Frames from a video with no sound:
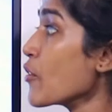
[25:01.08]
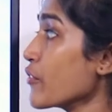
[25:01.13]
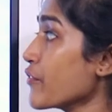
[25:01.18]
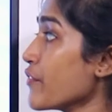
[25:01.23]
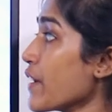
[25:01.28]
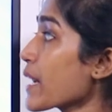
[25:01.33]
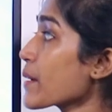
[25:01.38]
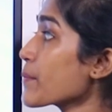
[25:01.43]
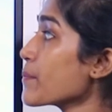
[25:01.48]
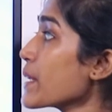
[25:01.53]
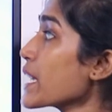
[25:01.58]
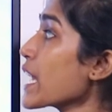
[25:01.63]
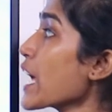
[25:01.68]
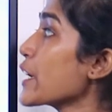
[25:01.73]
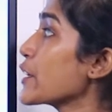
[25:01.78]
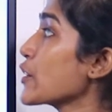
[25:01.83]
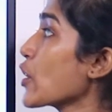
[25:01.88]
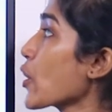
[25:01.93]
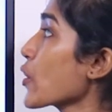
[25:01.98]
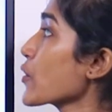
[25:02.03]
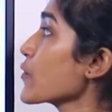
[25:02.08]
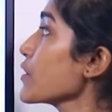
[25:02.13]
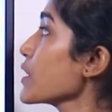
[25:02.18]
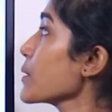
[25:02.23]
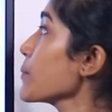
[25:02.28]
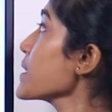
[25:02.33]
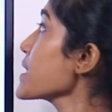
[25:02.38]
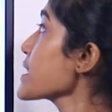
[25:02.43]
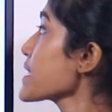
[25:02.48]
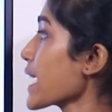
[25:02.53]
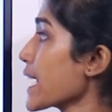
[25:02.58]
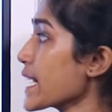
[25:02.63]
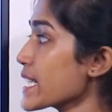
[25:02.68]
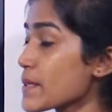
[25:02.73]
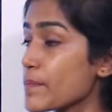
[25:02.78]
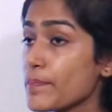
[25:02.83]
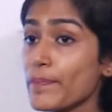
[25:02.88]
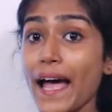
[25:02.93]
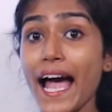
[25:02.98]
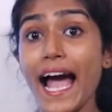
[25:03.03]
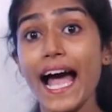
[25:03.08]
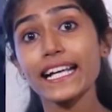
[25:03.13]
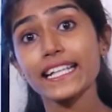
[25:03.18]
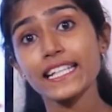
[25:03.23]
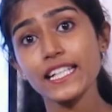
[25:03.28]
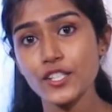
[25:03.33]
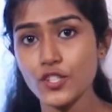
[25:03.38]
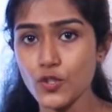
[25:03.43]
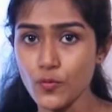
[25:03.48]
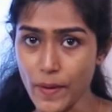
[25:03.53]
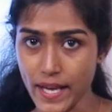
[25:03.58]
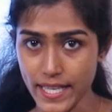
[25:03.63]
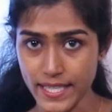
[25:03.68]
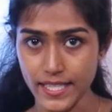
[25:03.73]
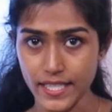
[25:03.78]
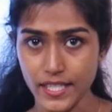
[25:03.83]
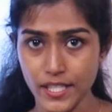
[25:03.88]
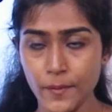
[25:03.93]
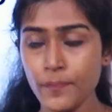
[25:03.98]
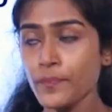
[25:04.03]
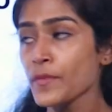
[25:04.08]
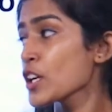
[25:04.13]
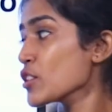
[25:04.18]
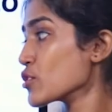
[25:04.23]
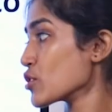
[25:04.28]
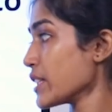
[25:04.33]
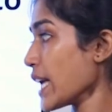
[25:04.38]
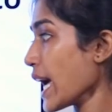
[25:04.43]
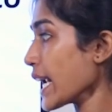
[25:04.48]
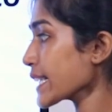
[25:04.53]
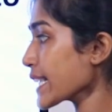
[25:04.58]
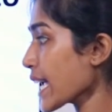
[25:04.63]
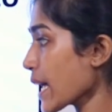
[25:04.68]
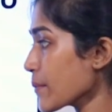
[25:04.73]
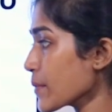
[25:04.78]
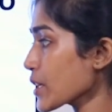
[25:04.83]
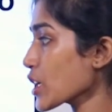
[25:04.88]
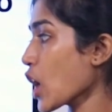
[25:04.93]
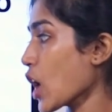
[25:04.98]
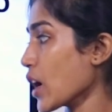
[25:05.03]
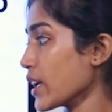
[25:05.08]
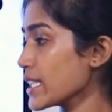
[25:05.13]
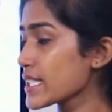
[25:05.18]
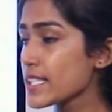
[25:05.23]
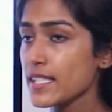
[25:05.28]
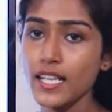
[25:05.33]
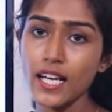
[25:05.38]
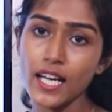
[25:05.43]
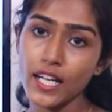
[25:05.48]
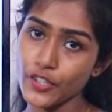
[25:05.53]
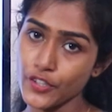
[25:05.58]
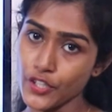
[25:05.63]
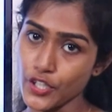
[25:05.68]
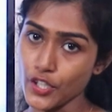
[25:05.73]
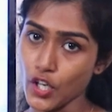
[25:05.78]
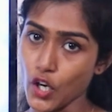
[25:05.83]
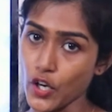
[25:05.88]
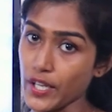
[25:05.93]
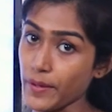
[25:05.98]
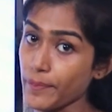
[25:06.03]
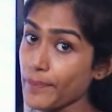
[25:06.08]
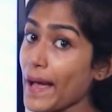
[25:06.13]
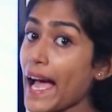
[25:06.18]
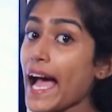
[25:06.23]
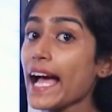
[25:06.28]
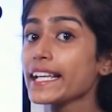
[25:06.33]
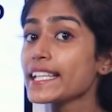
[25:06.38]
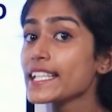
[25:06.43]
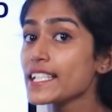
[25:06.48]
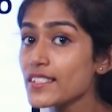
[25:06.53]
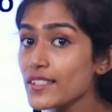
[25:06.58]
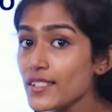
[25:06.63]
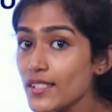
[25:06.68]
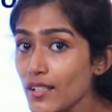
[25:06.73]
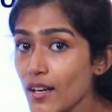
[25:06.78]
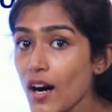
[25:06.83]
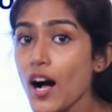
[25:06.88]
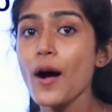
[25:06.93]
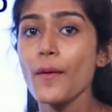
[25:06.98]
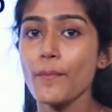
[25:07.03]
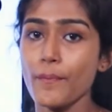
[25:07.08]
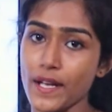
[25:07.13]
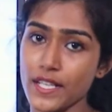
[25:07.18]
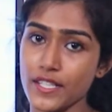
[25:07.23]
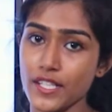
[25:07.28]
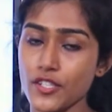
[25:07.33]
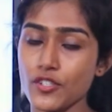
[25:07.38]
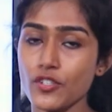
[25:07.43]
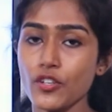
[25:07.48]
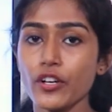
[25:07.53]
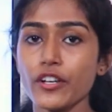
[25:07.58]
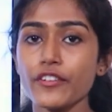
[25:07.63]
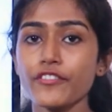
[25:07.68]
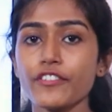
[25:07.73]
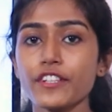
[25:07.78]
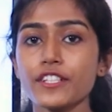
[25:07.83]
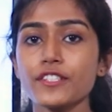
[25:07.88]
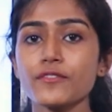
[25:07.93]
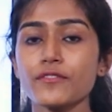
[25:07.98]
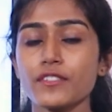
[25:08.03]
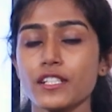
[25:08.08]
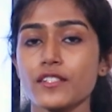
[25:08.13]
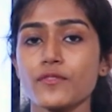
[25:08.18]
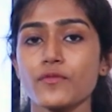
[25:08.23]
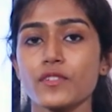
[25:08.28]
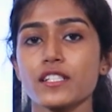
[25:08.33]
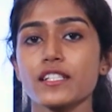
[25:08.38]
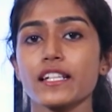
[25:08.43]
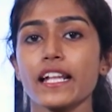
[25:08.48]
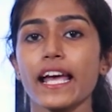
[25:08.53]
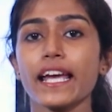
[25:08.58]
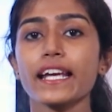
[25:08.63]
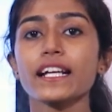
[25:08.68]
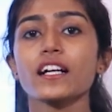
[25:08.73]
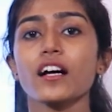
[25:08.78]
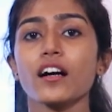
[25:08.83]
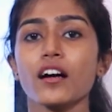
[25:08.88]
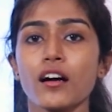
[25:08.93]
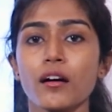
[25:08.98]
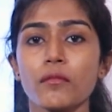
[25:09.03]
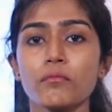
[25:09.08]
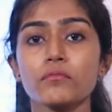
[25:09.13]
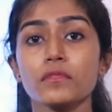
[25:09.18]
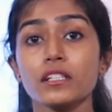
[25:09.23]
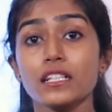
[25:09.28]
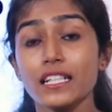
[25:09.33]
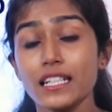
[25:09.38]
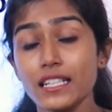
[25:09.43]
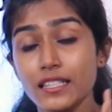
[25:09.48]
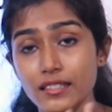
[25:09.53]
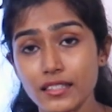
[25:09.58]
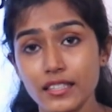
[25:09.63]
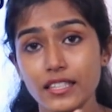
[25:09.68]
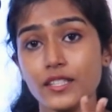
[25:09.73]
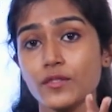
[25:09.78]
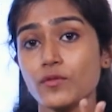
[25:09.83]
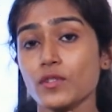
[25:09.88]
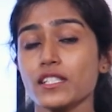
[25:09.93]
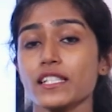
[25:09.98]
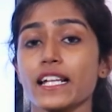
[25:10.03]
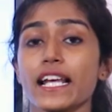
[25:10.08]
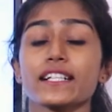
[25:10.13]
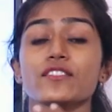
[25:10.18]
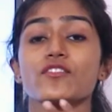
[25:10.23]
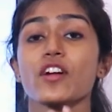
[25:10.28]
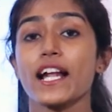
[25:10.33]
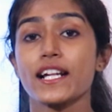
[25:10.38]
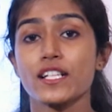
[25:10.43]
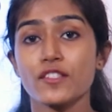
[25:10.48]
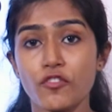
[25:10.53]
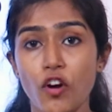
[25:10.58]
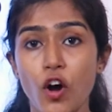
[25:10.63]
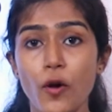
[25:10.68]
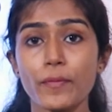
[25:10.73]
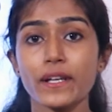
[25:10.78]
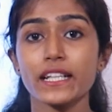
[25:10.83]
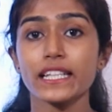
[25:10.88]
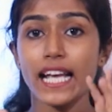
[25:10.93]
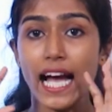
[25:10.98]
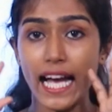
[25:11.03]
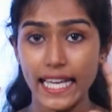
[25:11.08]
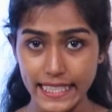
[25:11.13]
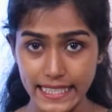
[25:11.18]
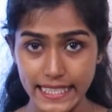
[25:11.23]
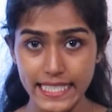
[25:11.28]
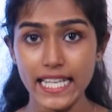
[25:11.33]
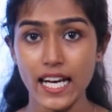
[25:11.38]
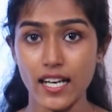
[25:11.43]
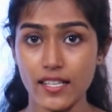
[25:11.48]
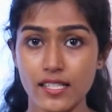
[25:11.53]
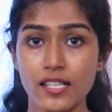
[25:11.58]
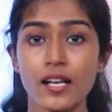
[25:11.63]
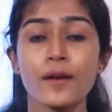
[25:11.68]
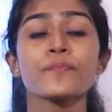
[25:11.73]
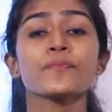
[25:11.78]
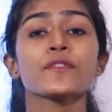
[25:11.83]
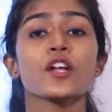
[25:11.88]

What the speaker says: verbal and non-verbal signs back into message. So, that can be called as decoding, back into message. So, if it was like transforming the ideas